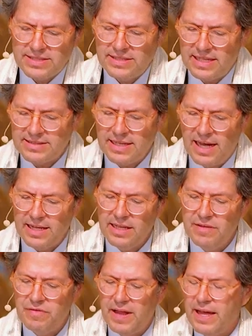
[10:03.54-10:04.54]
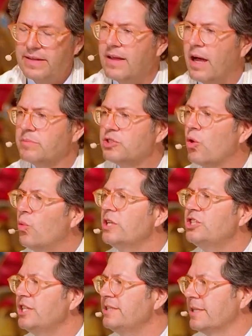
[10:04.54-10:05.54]
natan livnei adam. So
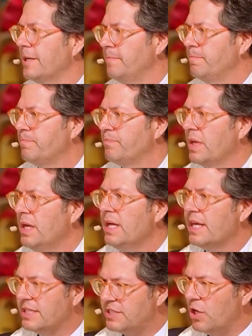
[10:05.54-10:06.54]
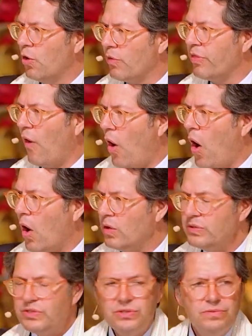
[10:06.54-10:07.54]
which is it? Is the earth
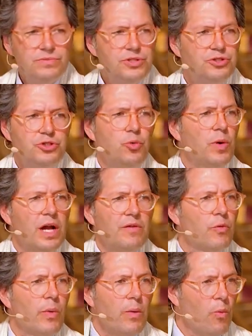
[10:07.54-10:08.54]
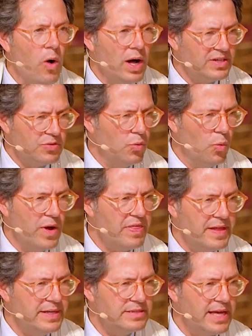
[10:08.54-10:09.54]
ours to do whatever we want with
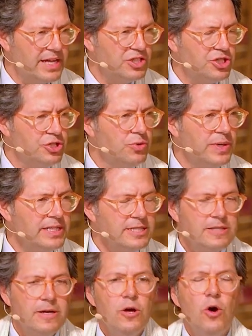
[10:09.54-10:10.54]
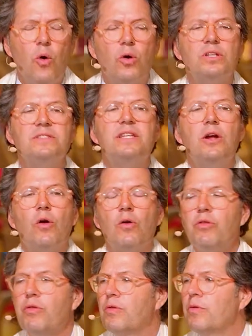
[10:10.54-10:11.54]
it and to it? Or does the
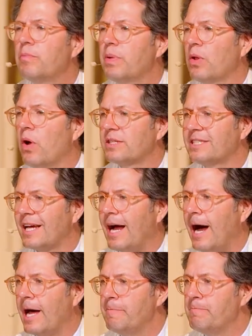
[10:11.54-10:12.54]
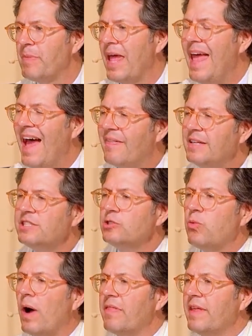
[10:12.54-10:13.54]
earth belong to God? And this is
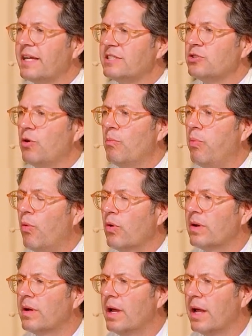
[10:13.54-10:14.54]
why I think it's so important